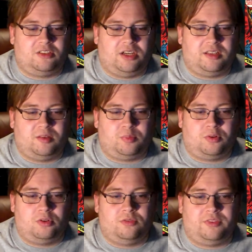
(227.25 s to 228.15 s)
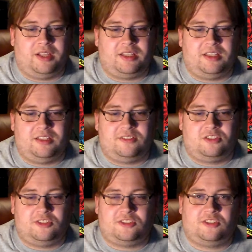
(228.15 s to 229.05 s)
trying to prove that he is
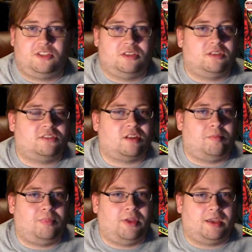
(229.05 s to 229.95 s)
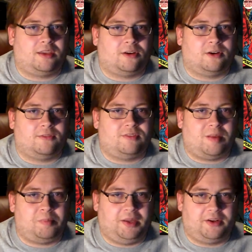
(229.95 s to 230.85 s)
just as good as a stunt biker, if
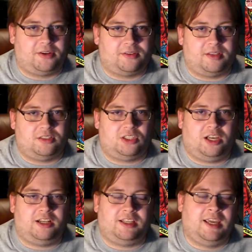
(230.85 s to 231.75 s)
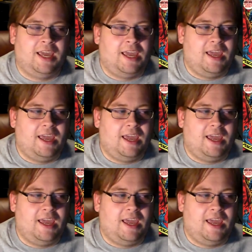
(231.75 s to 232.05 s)
not better, than Johnny.